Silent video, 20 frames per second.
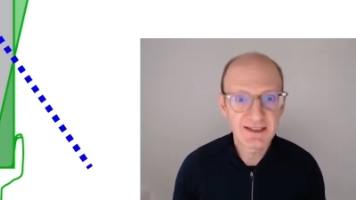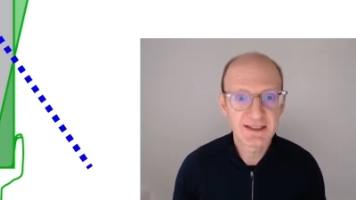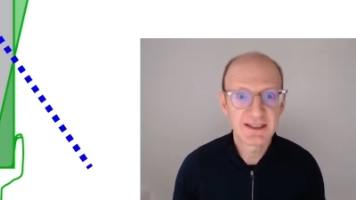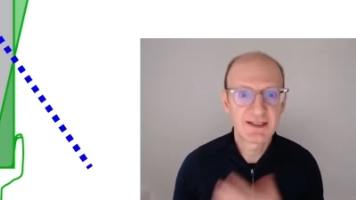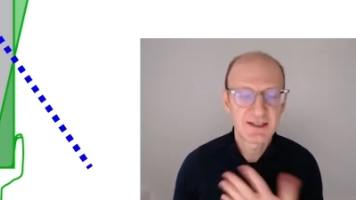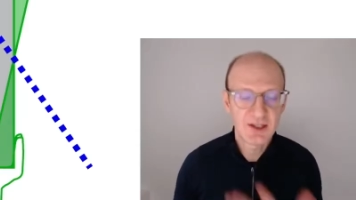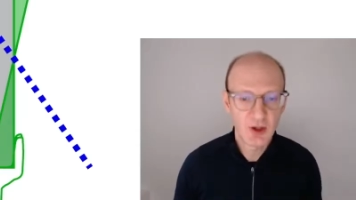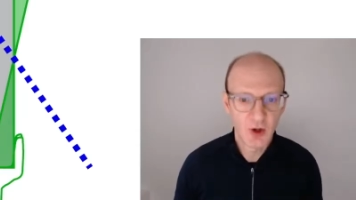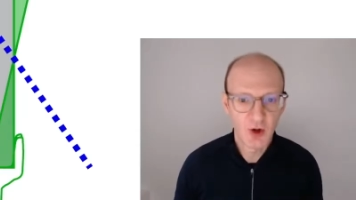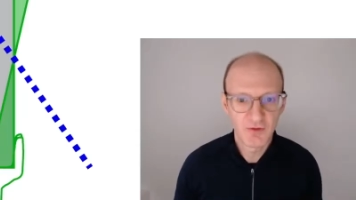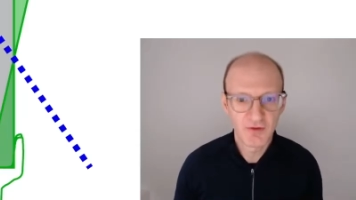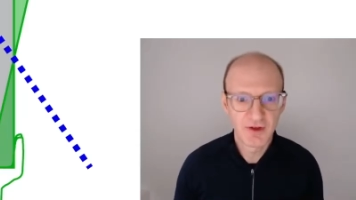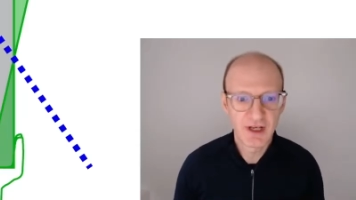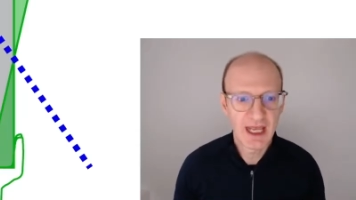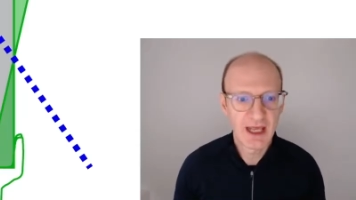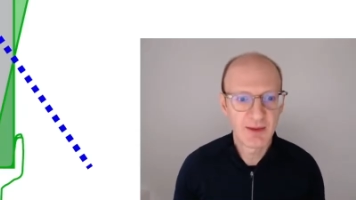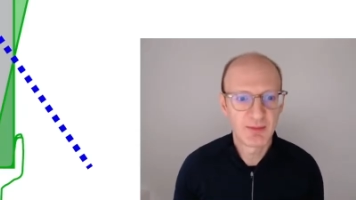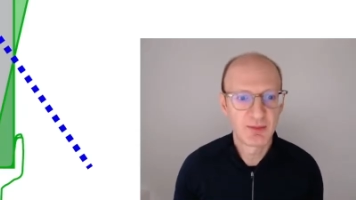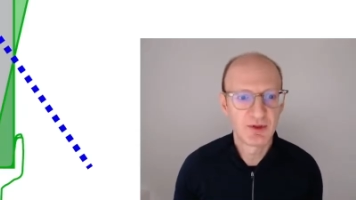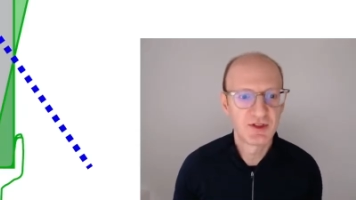This often
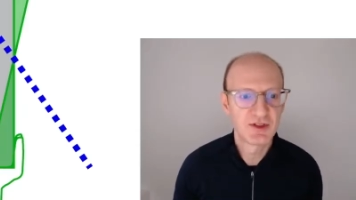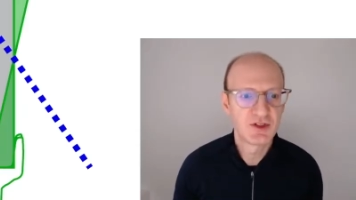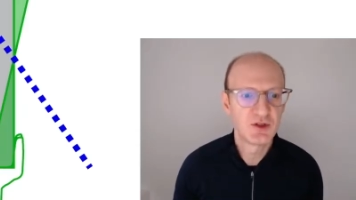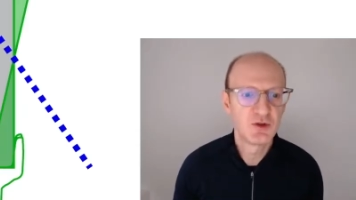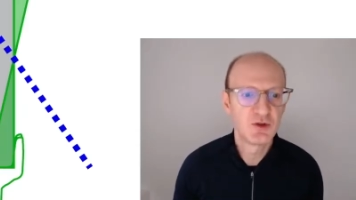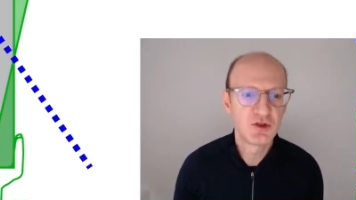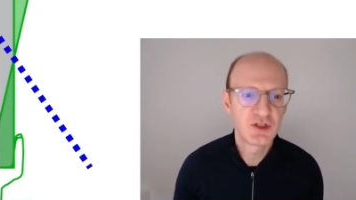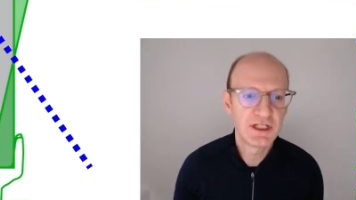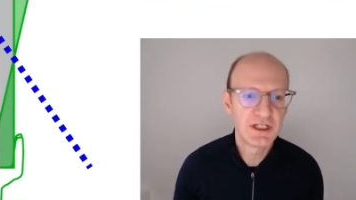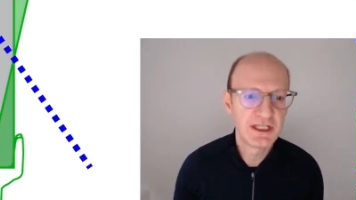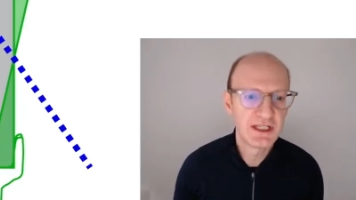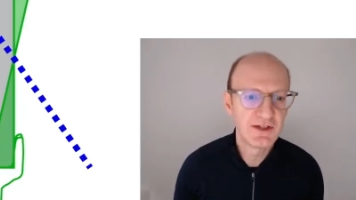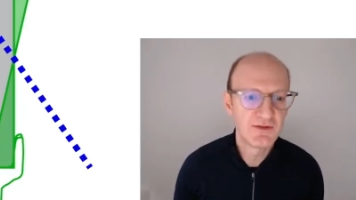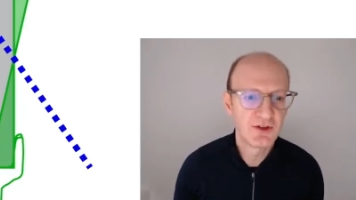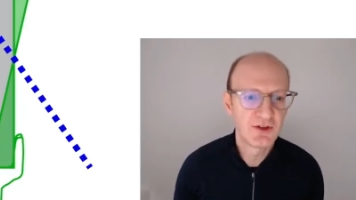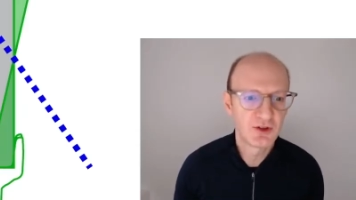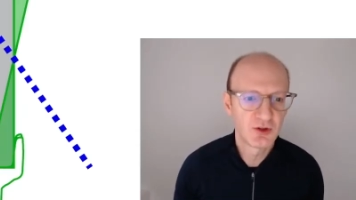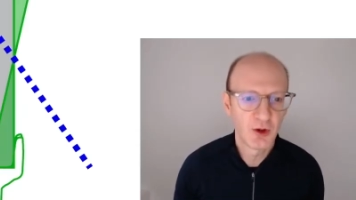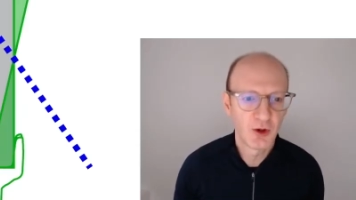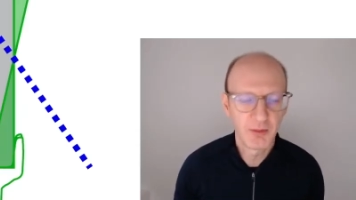happens. You usually leave
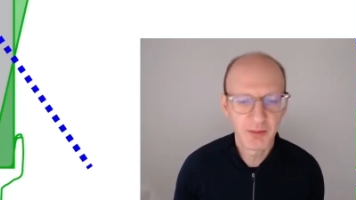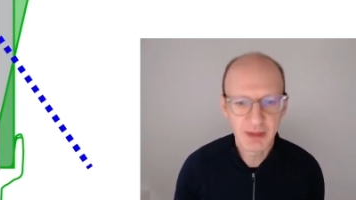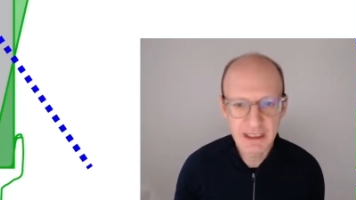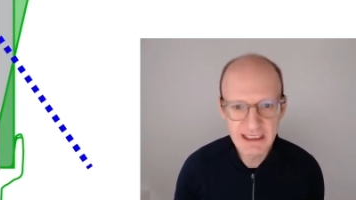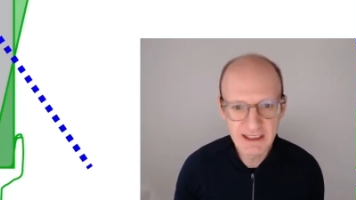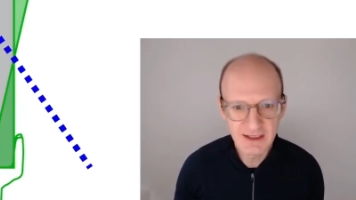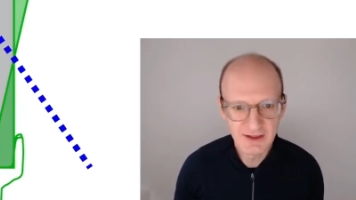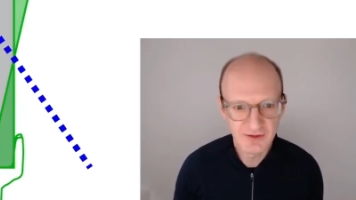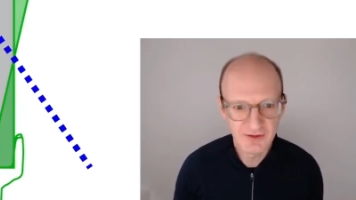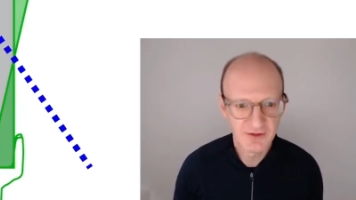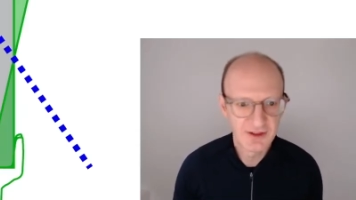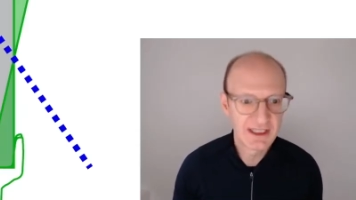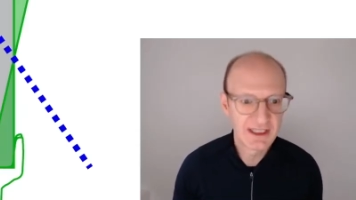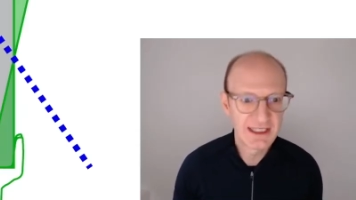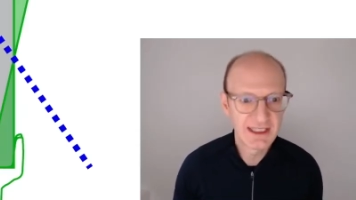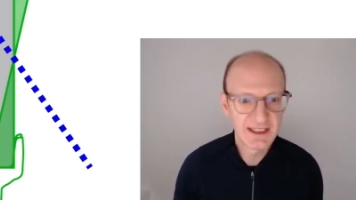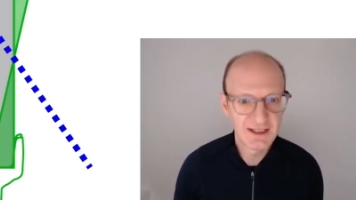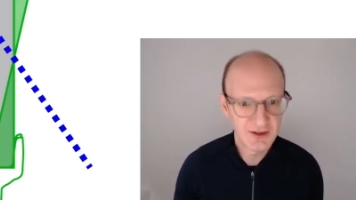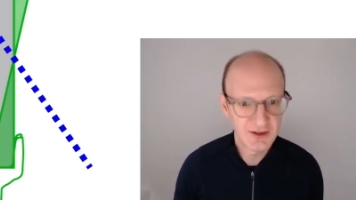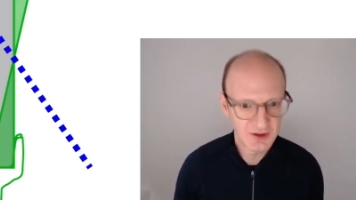the top pinned for
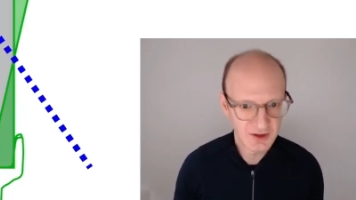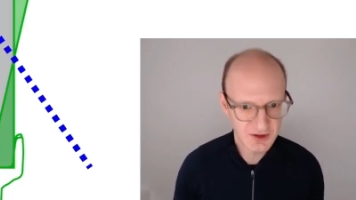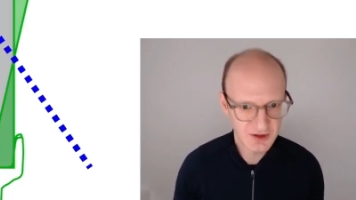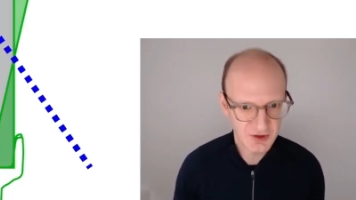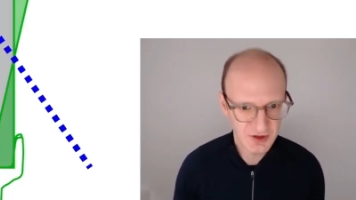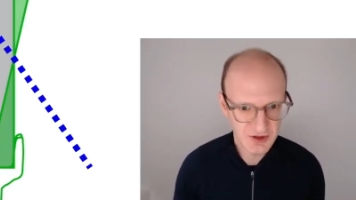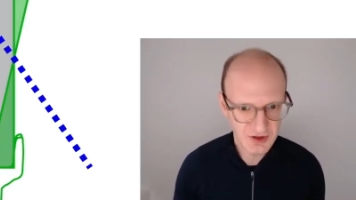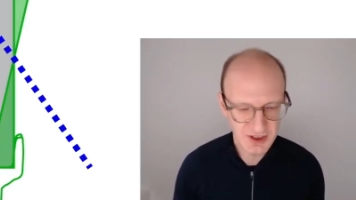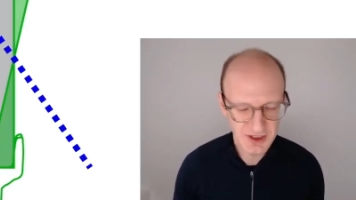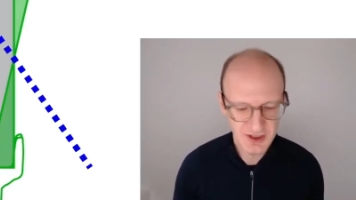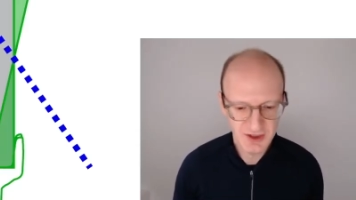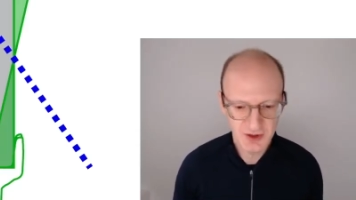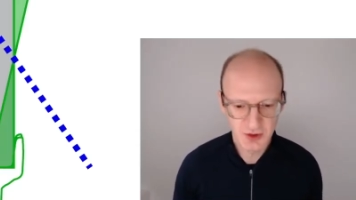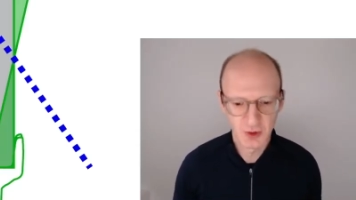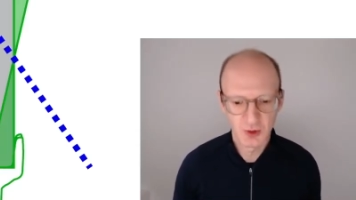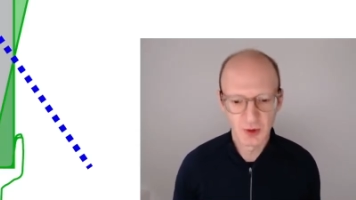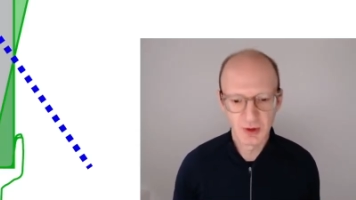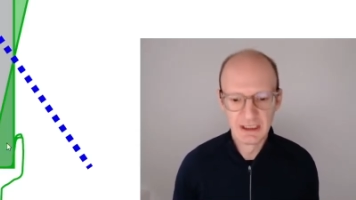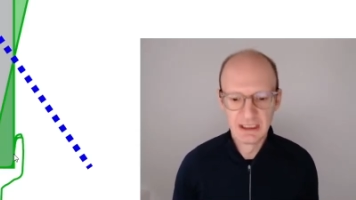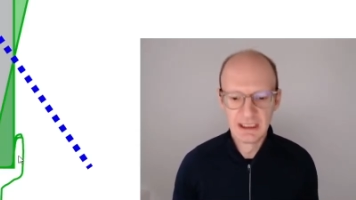ease on a structure this
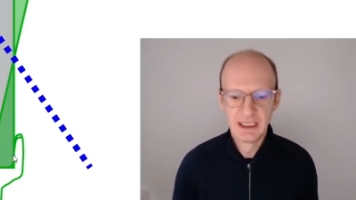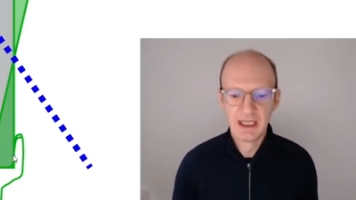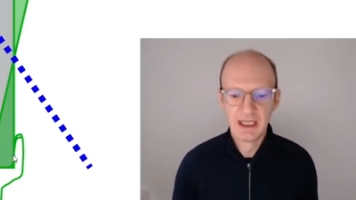tall.